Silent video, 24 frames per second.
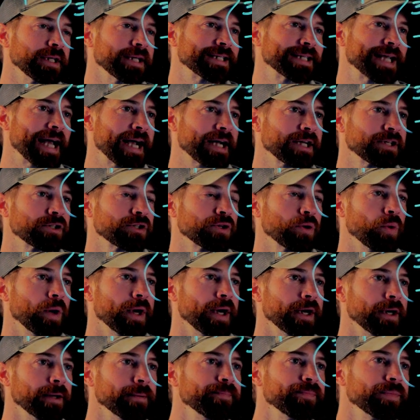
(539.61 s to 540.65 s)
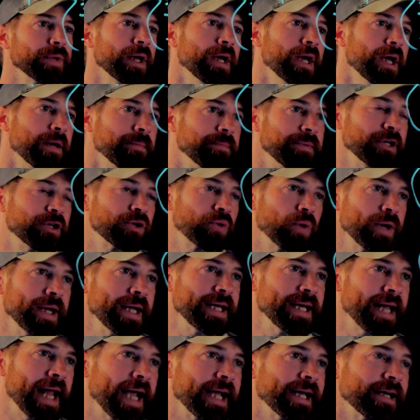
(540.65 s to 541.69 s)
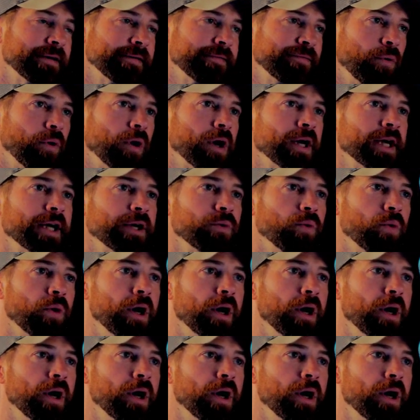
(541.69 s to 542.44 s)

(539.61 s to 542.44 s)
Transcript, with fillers: this x squared. Between negative 1 and